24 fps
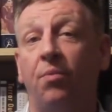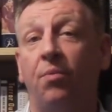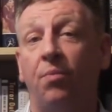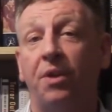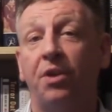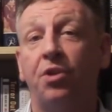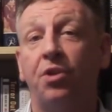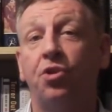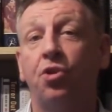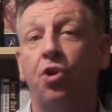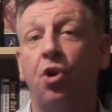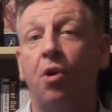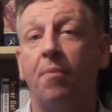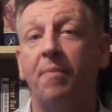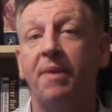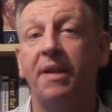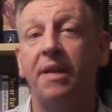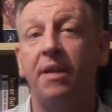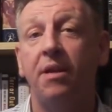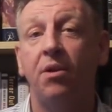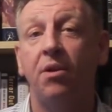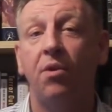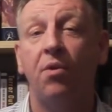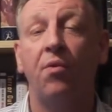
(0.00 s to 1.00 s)
with
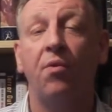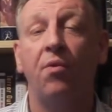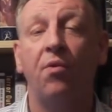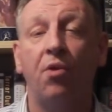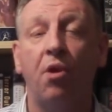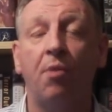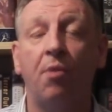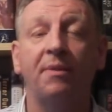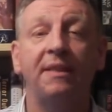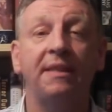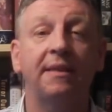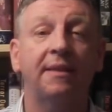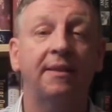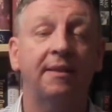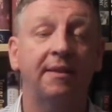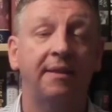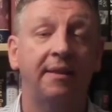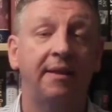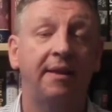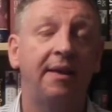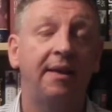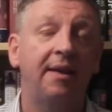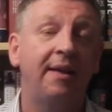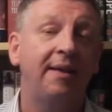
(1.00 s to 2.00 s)
Tommy
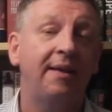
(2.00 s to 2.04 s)
Robinson.